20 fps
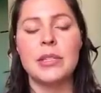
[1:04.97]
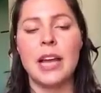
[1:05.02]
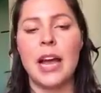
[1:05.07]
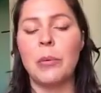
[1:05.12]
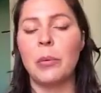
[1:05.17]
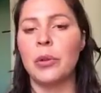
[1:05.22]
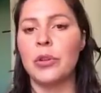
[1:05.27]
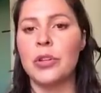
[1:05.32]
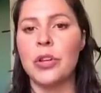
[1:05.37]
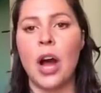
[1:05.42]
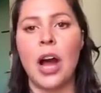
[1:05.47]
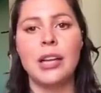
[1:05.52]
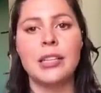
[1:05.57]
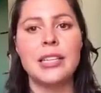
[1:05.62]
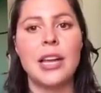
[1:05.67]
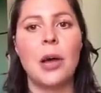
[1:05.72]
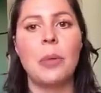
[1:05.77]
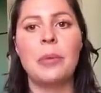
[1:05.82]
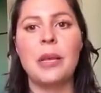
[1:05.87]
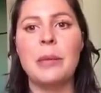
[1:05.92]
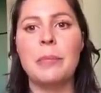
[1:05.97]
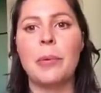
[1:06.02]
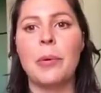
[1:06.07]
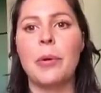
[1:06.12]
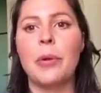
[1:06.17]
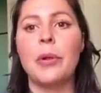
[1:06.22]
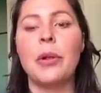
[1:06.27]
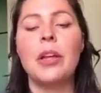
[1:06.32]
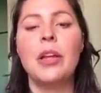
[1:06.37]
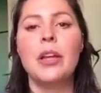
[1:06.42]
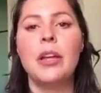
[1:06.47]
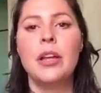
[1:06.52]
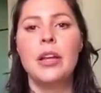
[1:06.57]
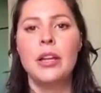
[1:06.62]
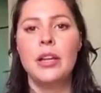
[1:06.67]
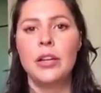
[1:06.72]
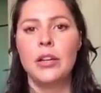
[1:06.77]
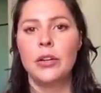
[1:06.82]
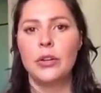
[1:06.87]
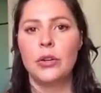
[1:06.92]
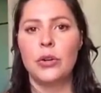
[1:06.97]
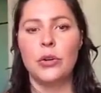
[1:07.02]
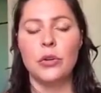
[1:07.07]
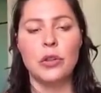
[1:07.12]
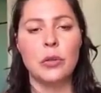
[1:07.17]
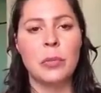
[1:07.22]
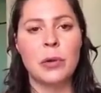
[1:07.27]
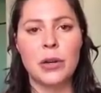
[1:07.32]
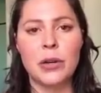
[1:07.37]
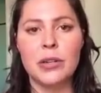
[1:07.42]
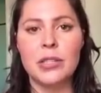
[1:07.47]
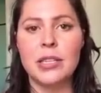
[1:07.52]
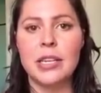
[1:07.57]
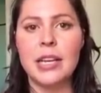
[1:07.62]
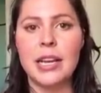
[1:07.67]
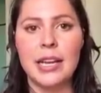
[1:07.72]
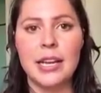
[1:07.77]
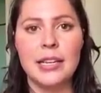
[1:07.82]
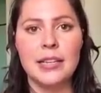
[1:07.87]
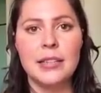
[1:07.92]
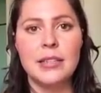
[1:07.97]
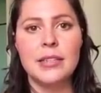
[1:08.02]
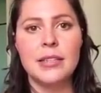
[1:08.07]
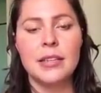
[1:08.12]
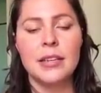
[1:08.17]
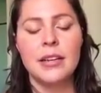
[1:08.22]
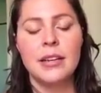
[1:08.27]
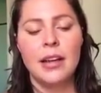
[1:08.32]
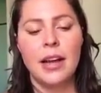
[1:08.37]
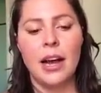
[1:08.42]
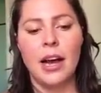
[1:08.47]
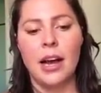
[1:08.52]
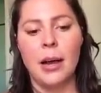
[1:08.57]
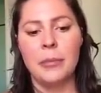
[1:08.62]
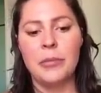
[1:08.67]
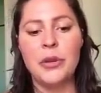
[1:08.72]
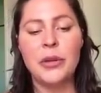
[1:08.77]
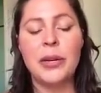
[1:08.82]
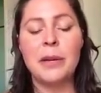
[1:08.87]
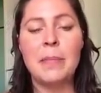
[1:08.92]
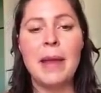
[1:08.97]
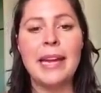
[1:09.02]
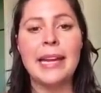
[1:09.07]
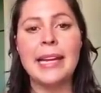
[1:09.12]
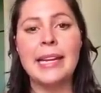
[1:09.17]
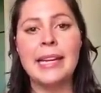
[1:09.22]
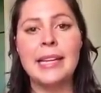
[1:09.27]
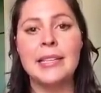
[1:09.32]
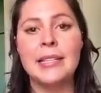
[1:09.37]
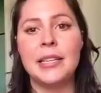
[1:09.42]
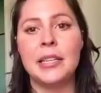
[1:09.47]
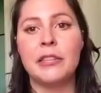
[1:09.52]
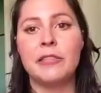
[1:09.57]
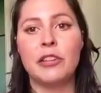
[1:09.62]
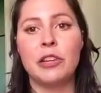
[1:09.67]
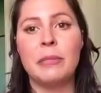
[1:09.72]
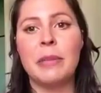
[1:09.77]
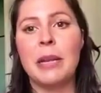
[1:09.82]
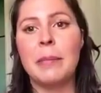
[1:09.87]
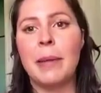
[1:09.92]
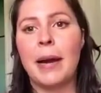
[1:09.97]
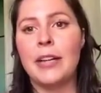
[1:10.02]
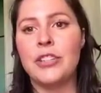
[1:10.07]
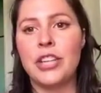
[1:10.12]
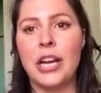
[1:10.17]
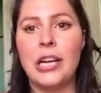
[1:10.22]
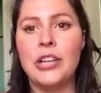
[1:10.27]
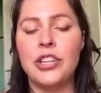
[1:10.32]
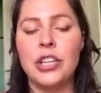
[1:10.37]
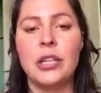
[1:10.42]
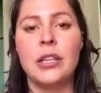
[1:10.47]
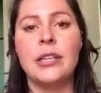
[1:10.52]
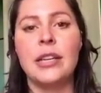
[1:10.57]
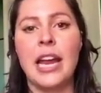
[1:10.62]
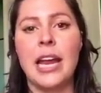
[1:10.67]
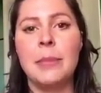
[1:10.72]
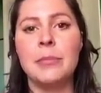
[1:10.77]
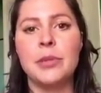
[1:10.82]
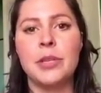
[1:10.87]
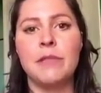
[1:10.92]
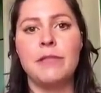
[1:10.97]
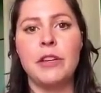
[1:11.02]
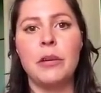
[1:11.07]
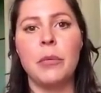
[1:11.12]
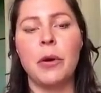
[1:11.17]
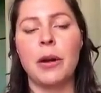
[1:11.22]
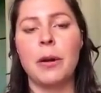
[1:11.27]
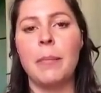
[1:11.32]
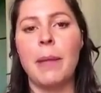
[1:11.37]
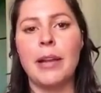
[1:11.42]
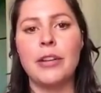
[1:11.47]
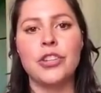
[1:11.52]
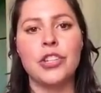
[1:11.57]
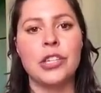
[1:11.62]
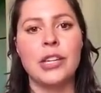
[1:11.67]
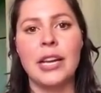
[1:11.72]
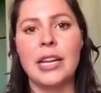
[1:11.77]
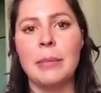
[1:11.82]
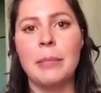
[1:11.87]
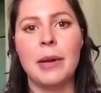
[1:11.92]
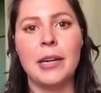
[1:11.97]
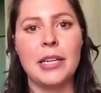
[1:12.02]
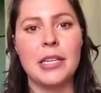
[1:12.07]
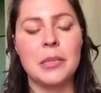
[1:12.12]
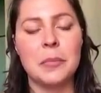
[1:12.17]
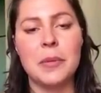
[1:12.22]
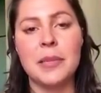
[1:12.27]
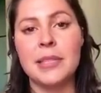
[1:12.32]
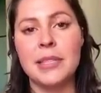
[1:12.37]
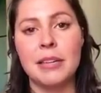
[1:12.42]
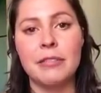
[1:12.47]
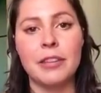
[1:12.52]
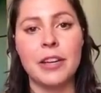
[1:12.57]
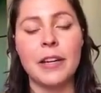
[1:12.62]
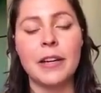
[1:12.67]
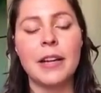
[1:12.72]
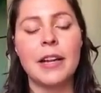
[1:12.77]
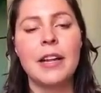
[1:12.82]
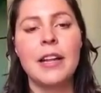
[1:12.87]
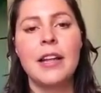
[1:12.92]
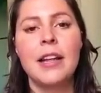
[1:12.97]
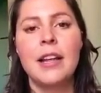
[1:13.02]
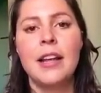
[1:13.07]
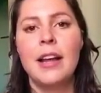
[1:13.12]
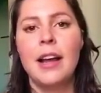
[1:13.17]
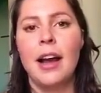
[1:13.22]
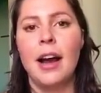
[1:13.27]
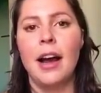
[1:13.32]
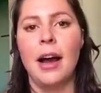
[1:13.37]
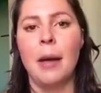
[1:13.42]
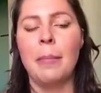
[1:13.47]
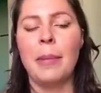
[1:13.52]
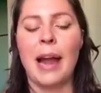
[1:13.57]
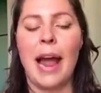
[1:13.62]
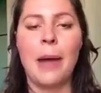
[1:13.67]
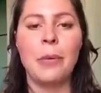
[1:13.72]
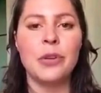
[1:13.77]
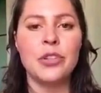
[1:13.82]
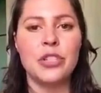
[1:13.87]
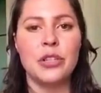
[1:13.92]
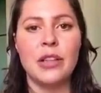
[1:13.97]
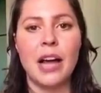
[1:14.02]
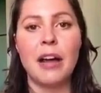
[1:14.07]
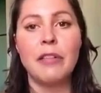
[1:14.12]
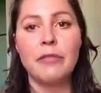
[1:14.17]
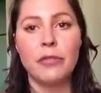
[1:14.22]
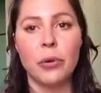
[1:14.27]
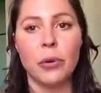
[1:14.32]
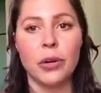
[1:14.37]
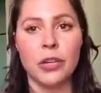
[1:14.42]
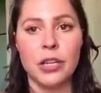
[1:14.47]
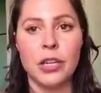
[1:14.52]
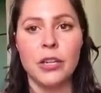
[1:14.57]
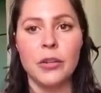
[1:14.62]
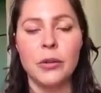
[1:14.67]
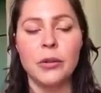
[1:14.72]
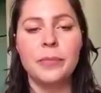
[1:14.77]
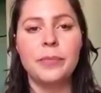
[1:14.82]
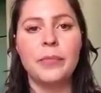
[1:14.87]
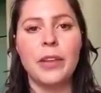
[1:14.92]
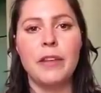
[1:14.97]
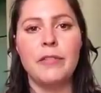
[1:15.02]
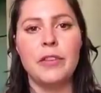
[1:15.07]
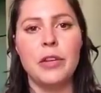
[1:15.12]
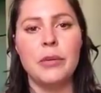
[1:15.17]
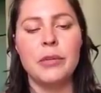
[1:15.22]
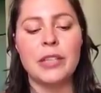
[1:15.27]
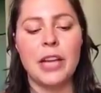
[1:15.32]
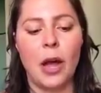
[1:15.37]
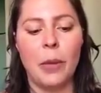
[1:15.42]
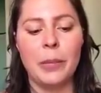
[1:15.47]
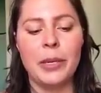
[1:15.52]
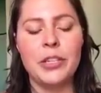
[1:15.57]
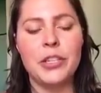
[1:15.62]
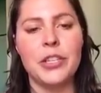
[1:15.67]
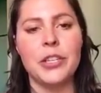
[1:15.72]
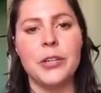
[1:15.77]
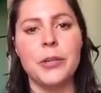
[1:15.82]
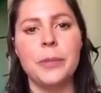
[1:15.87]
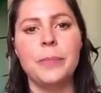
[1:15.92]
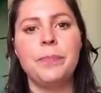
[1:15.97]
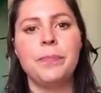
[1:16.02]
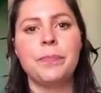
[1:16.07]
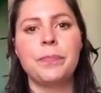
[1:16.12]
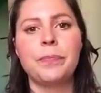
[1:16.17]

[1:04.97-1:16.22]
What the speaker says: I will not tell people who the person is. You can make it easier for me by changing the names if you want to mention anybody specific. But I will do that for you if you tell me to.